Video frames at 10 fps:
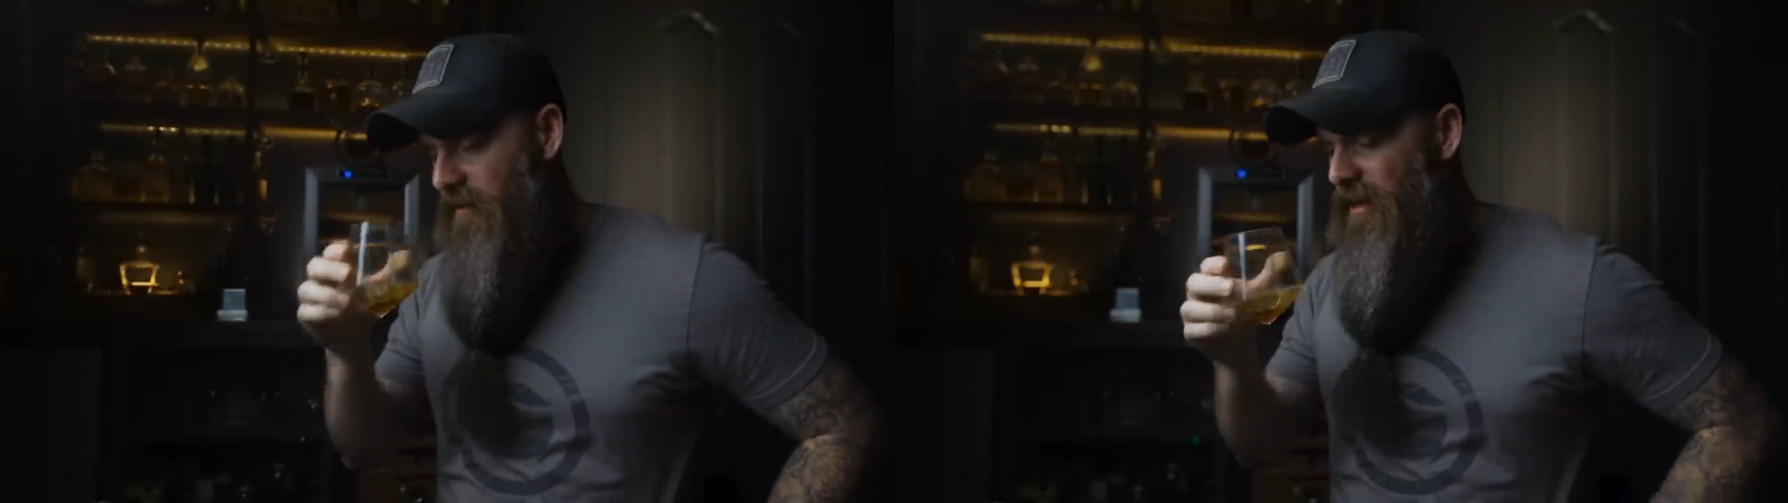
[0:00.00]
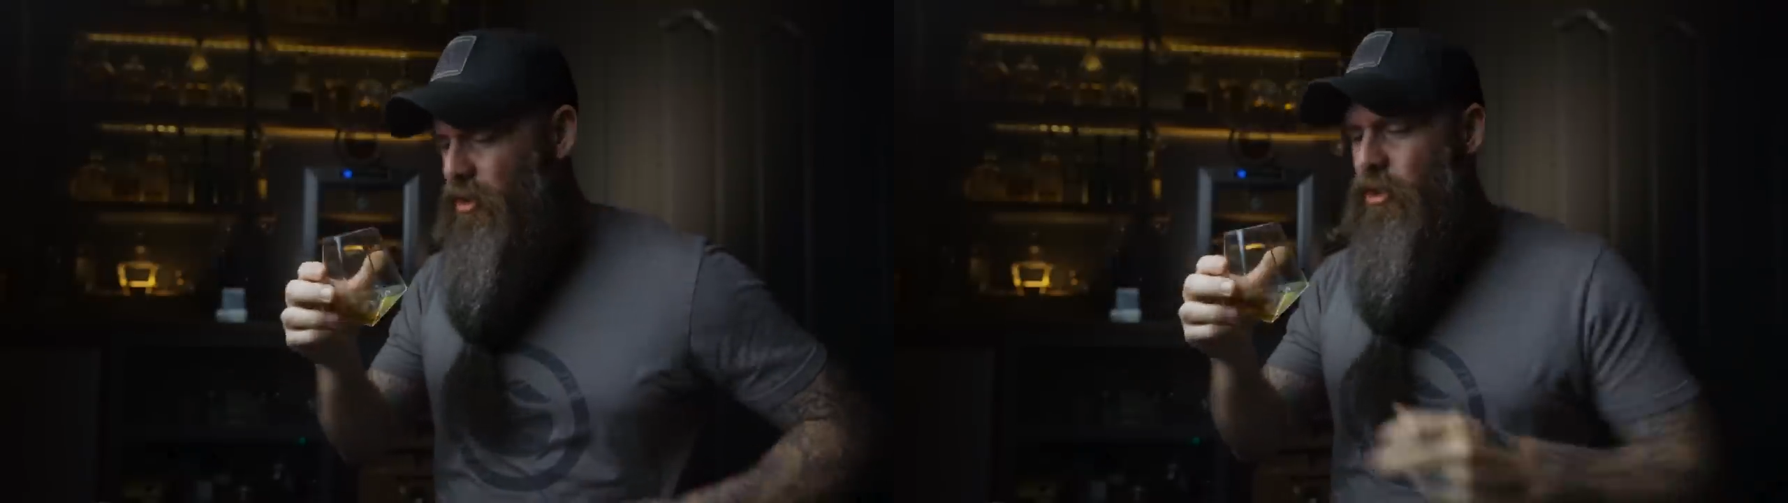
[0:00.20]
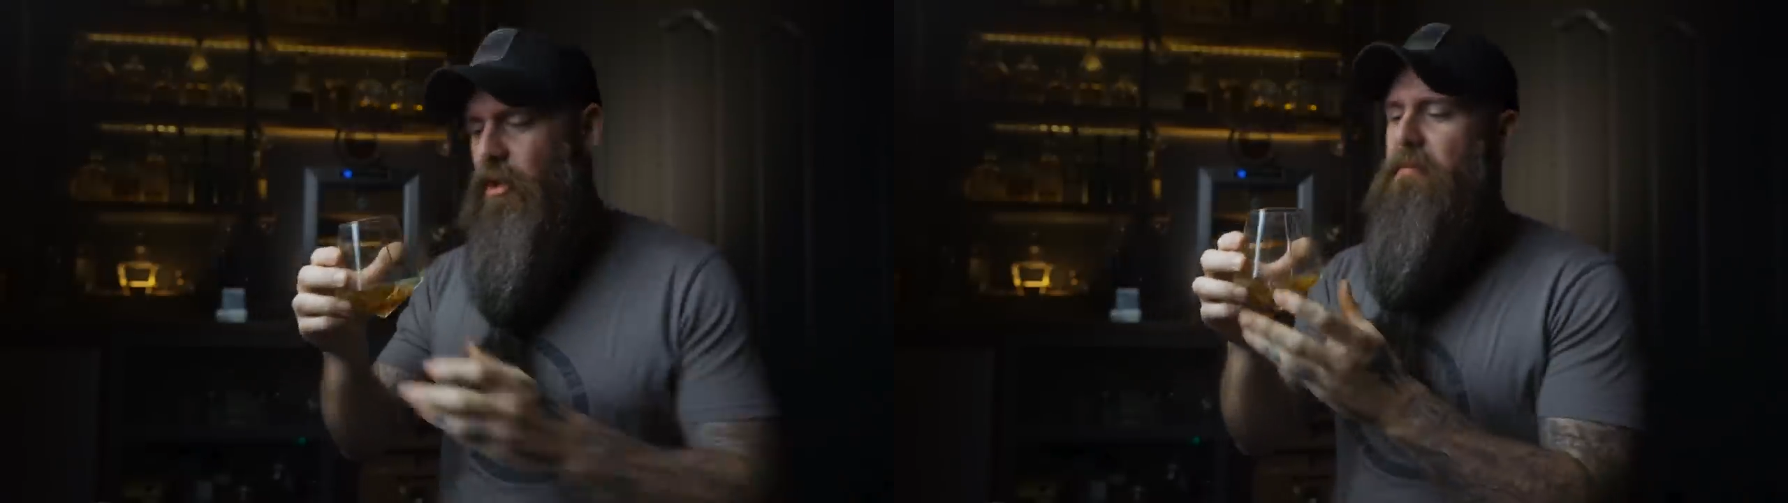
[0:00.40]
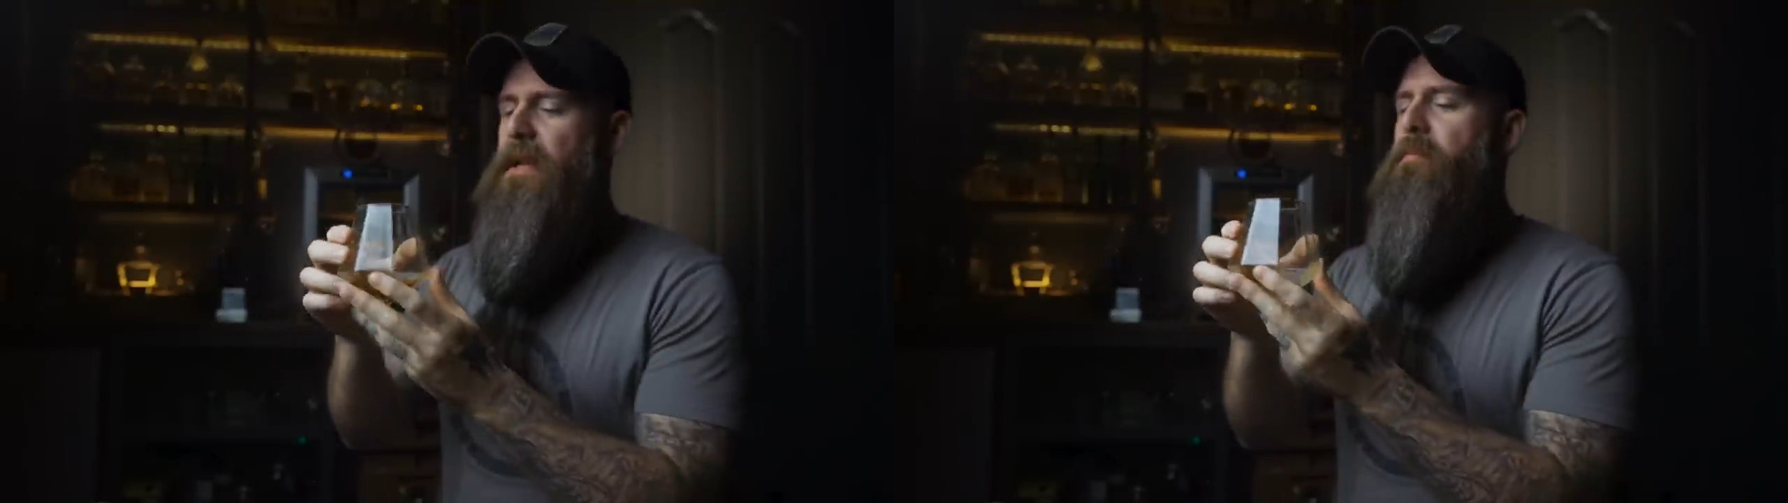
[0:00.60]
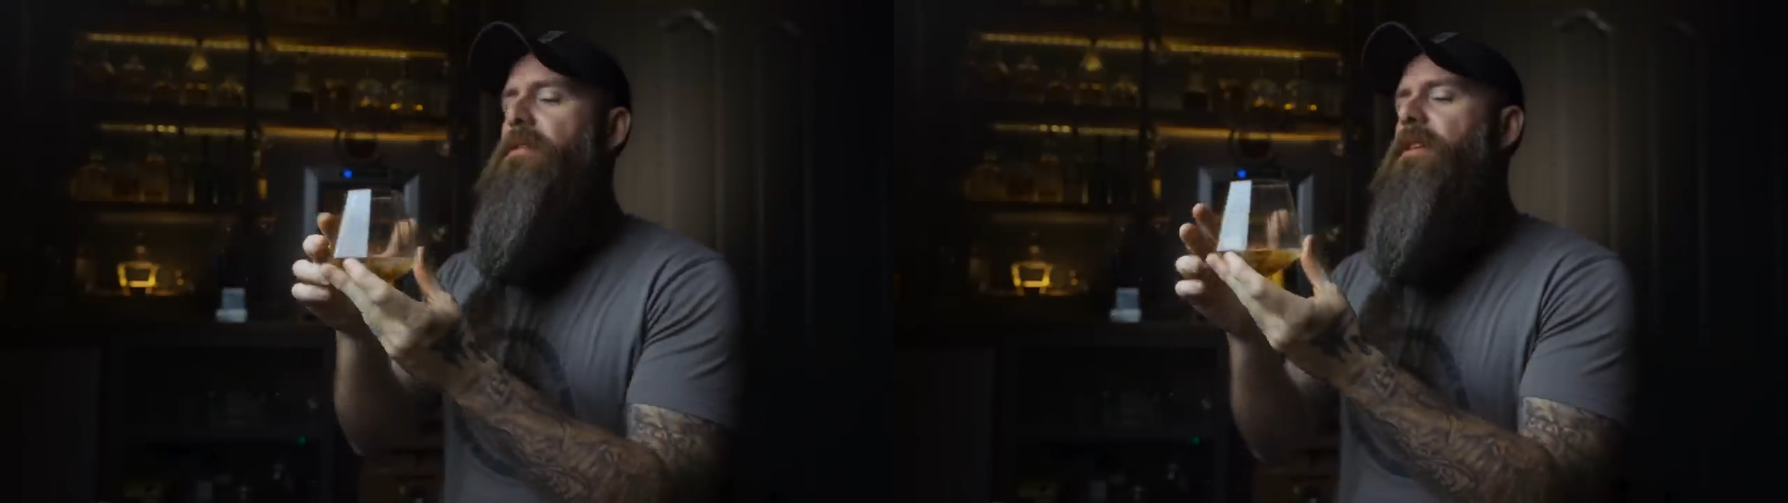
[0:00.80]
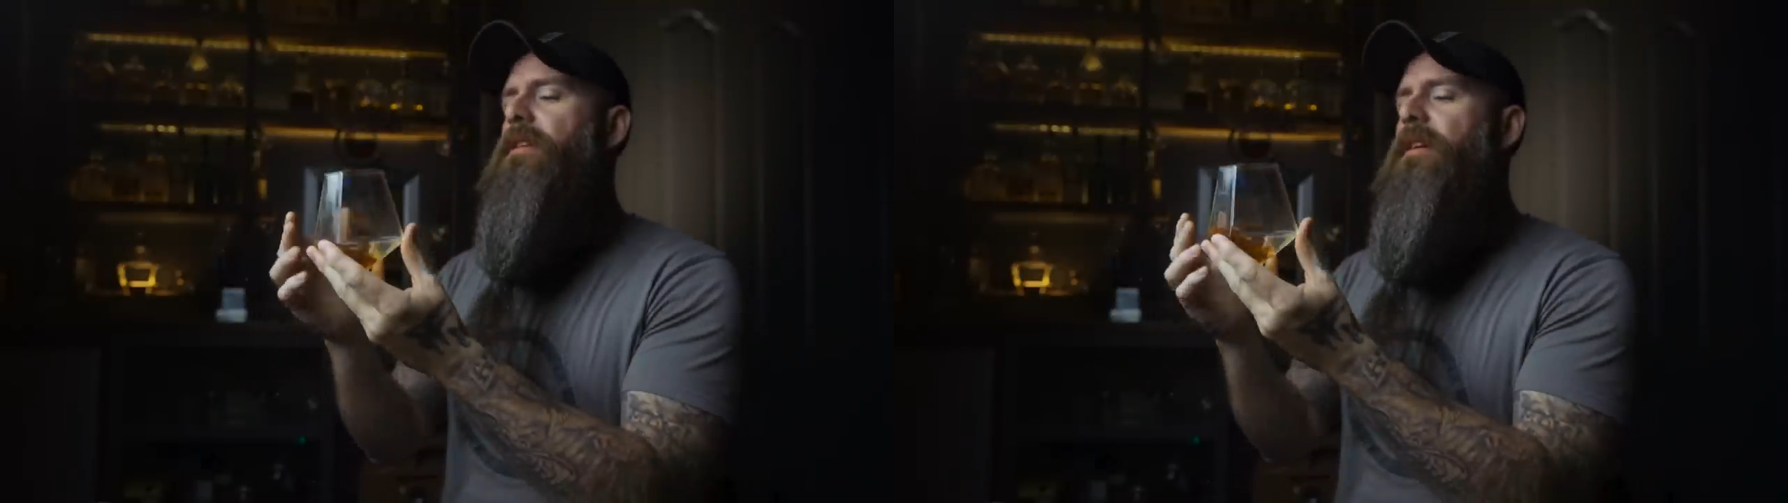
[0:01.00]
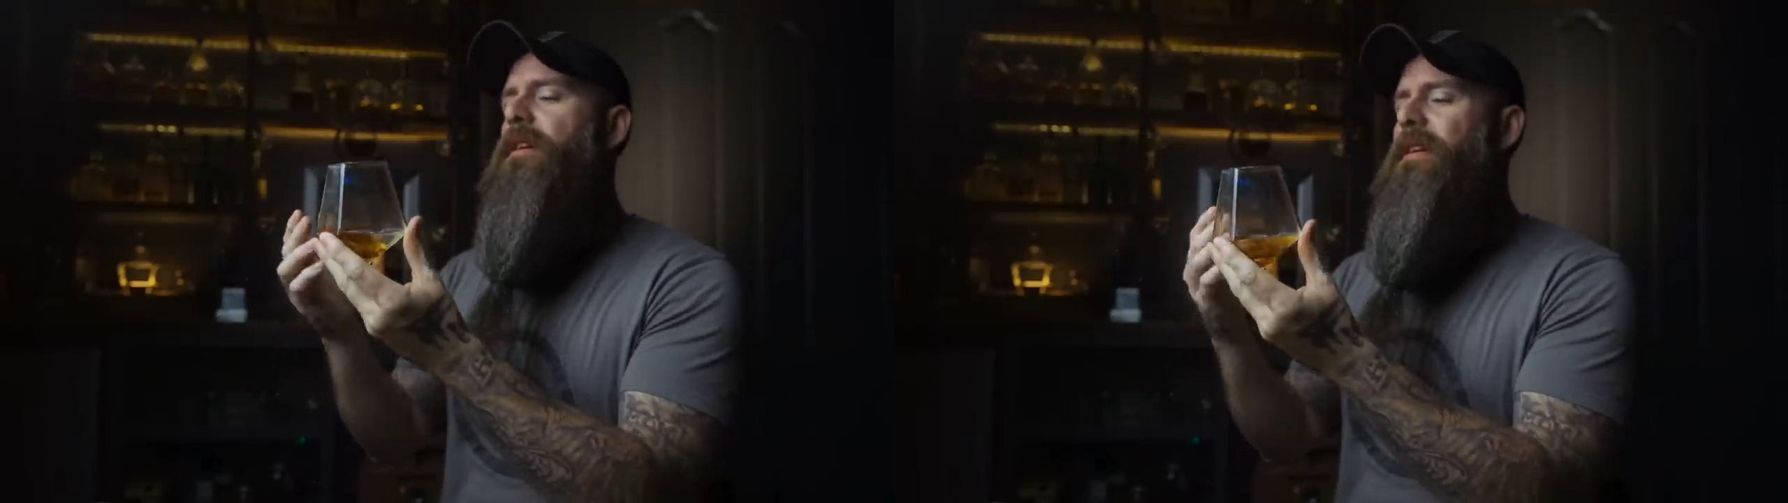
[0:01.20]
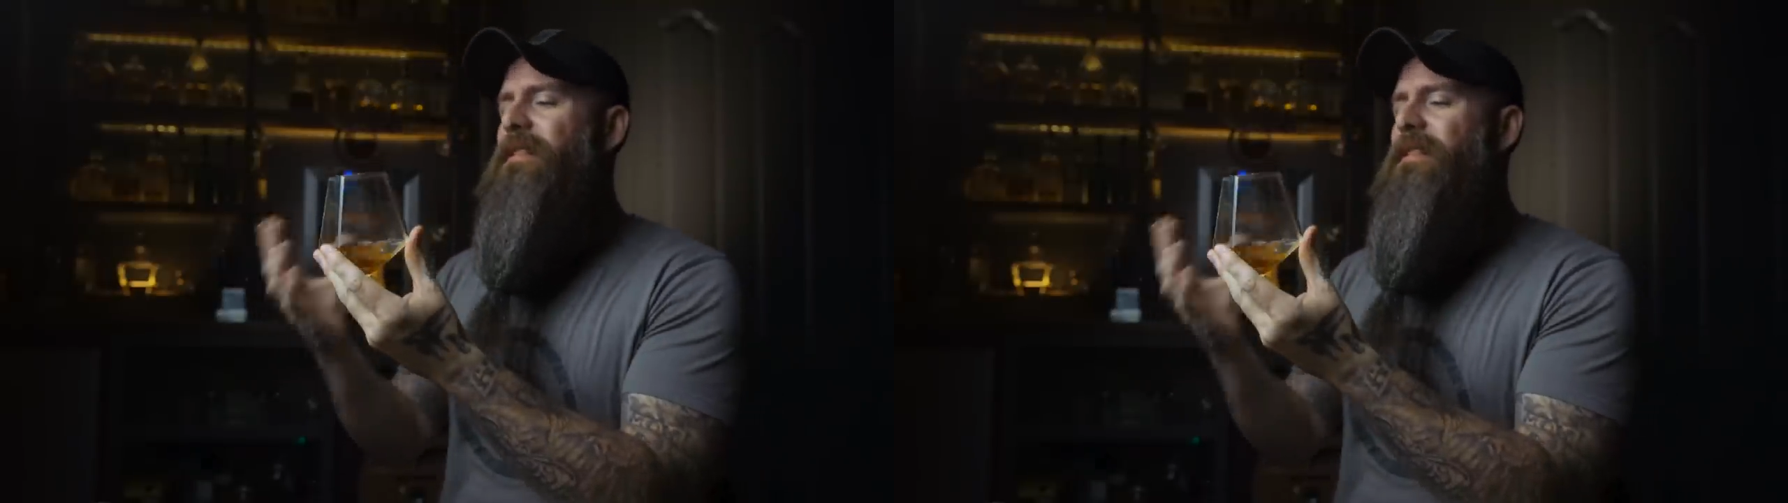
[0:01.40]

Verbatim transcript: this should be pretty good.